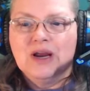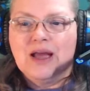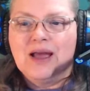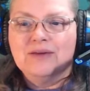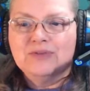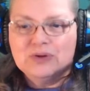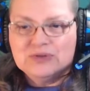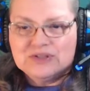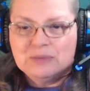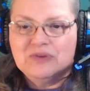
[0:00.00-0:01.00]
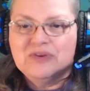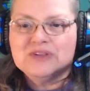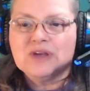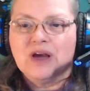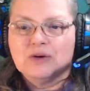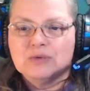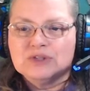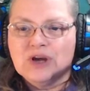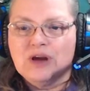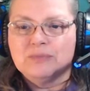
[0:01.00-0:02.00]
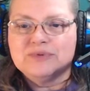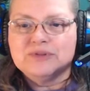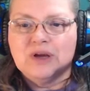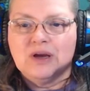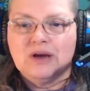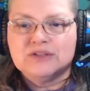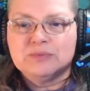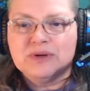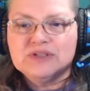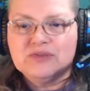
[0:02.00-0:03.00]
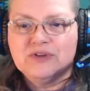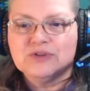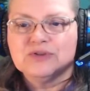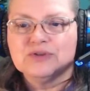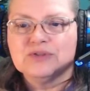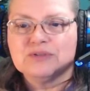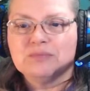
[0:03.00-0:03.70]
I've used some of his Aquatop's sponge filters.